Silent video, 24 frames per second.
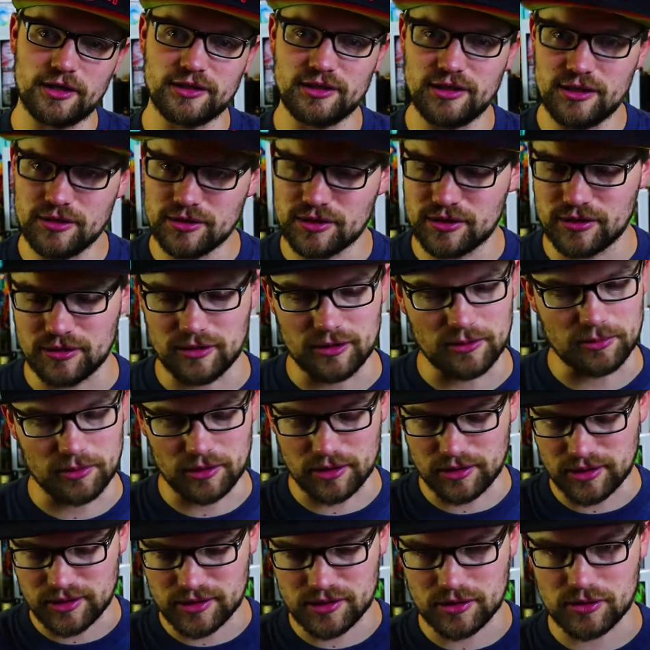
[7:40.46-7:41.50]
on YouTube
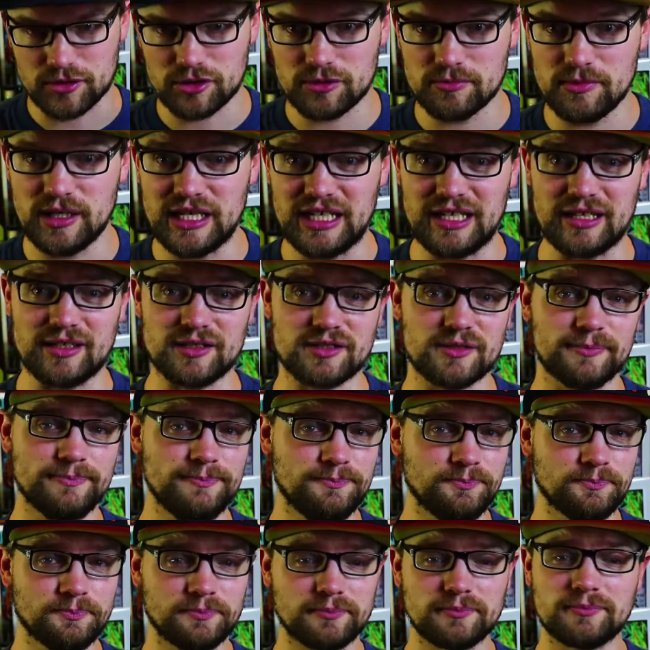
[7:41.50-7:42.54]
or the social medias
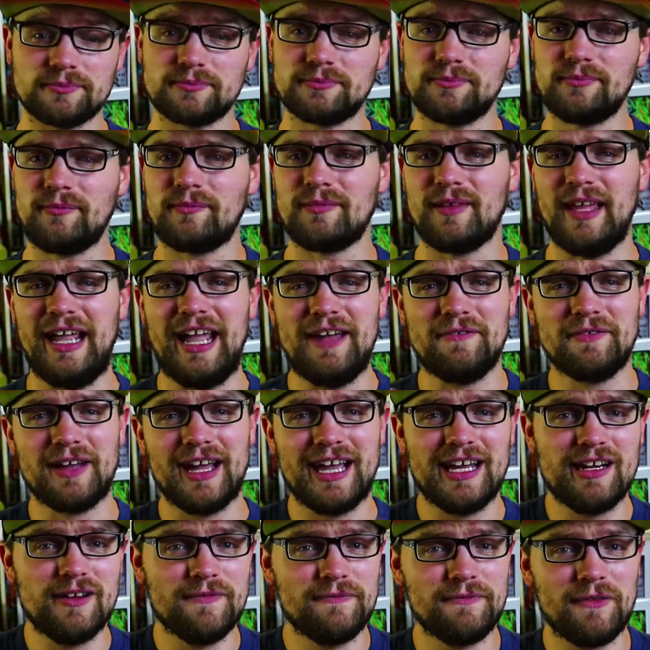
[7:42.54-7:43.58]
have
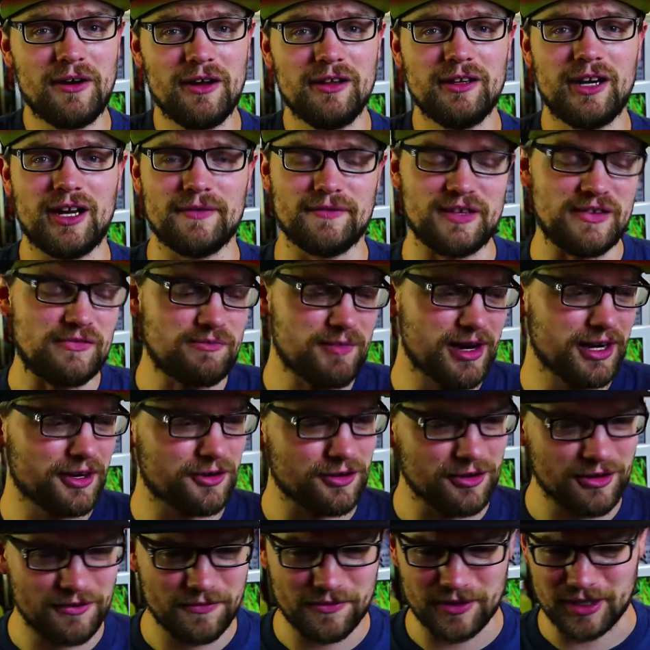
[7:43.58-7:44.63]
kind of fallen off. Even my
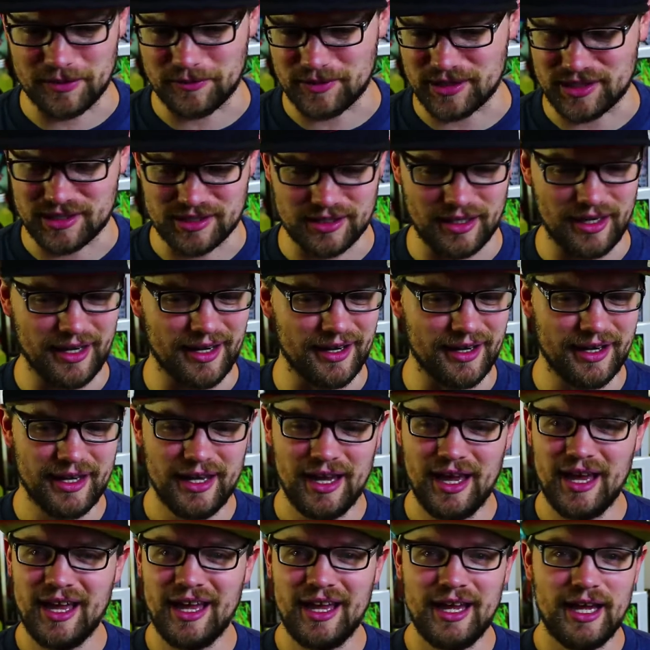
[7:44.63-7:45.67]
girlfriend was saying,
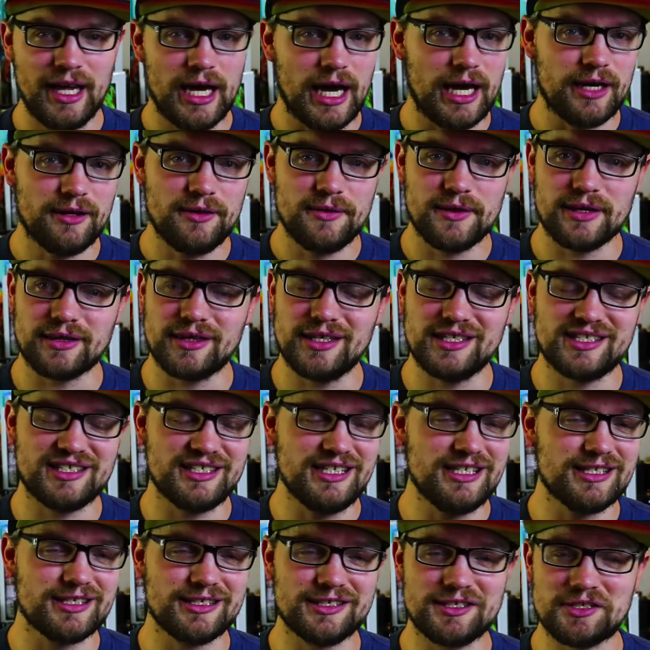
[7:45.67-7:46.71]
I don't think this
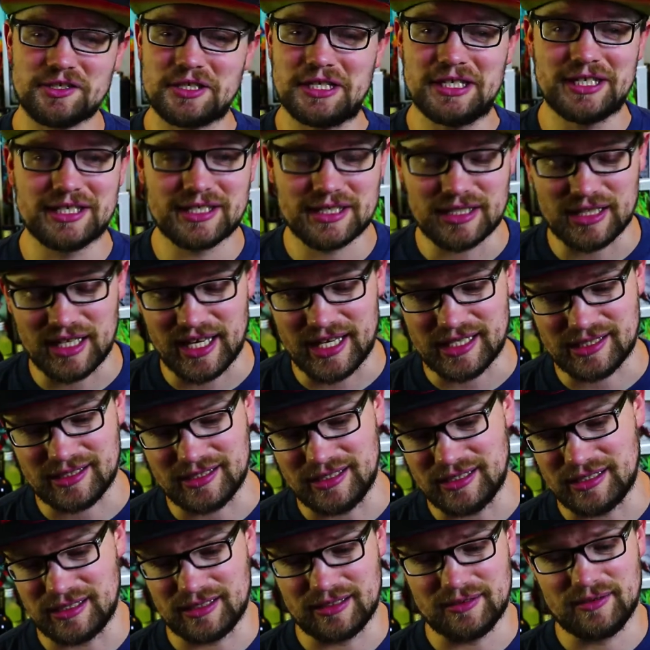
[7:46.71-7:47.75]
season's as good as the last
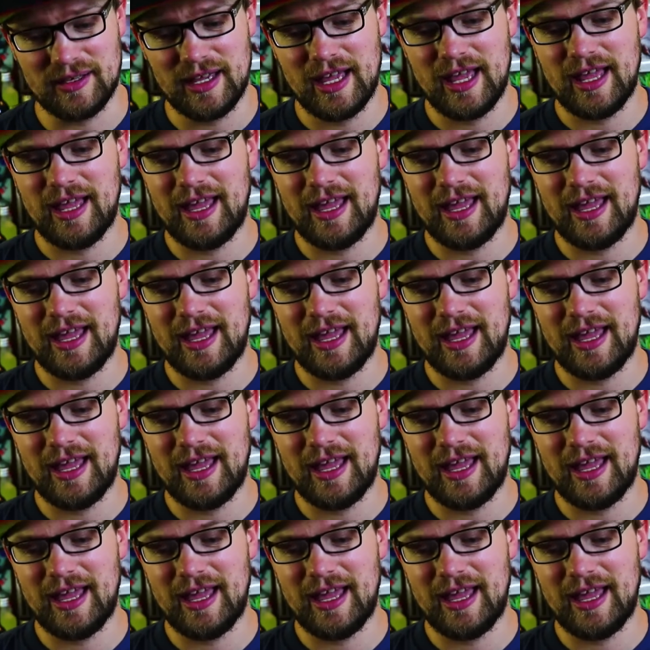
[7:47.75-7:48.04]
season.